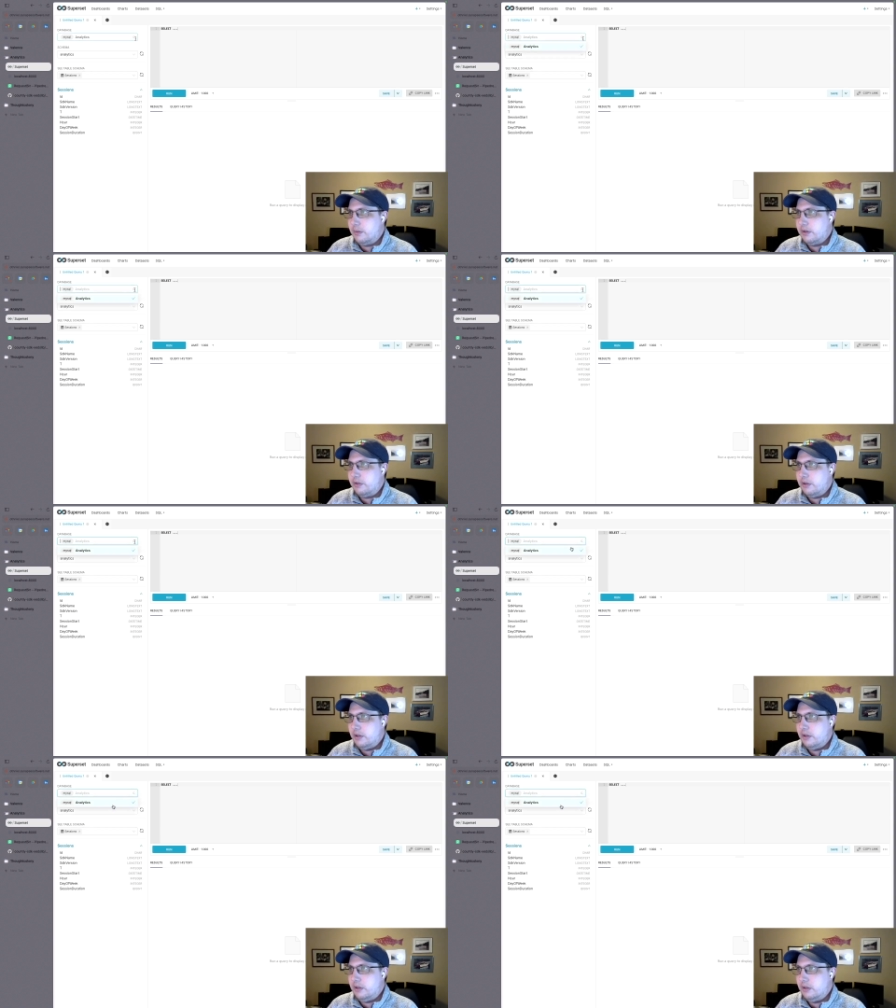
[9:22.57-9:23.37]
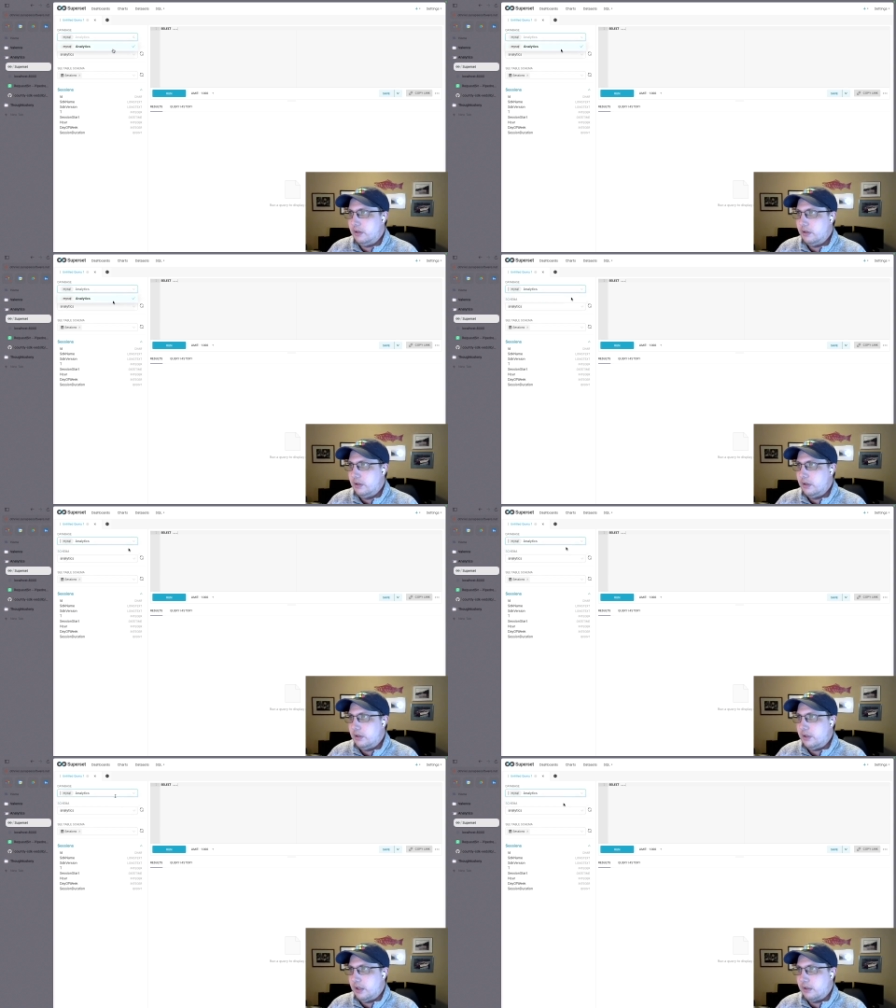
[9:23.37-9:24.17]
I want to see
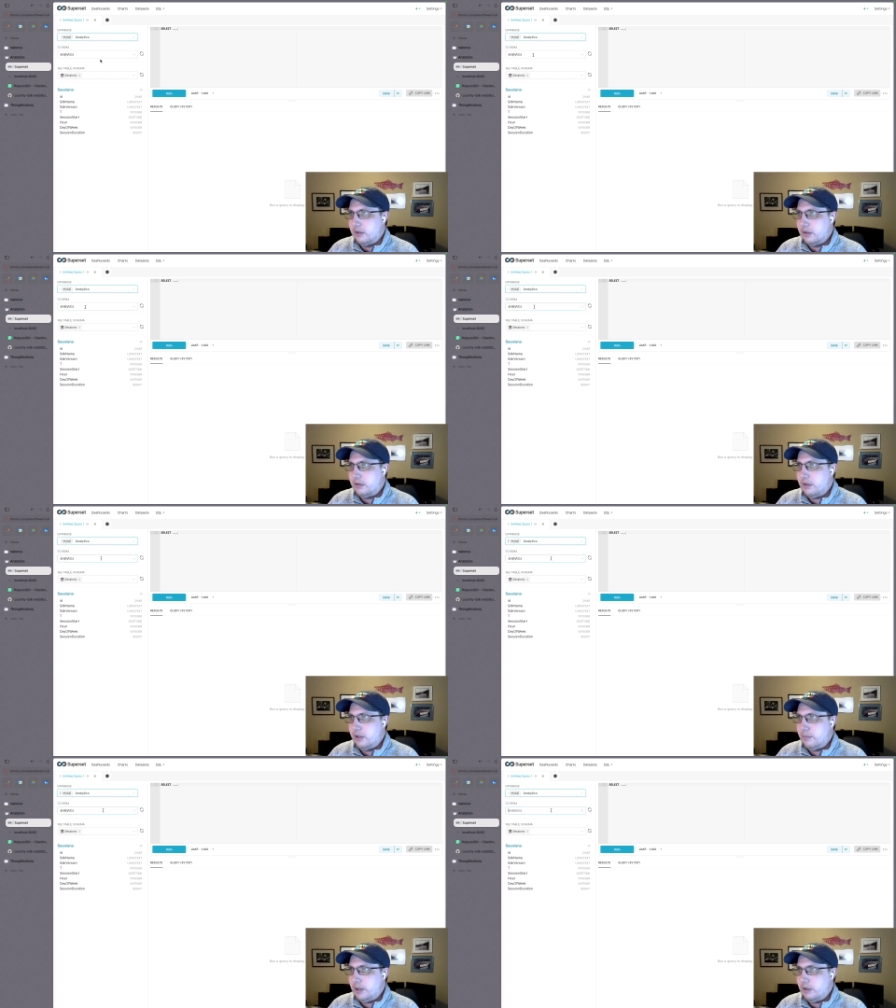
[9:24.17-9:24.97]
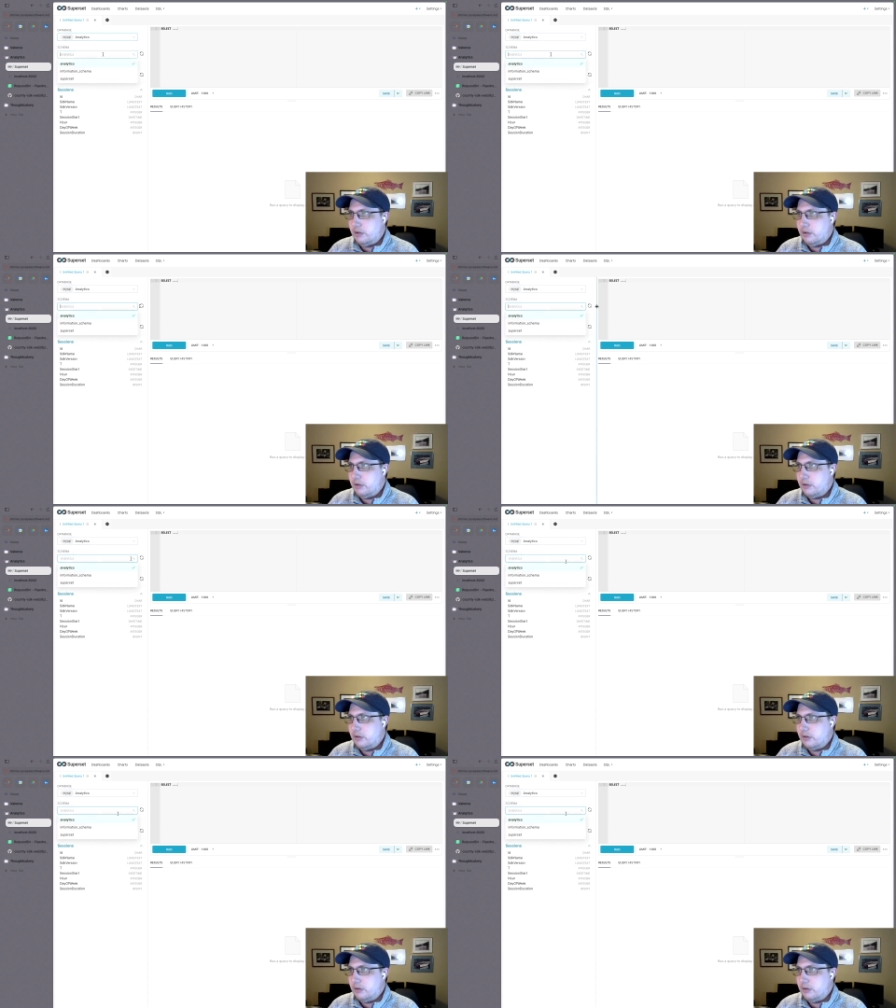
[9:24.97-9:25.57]
the analytics database.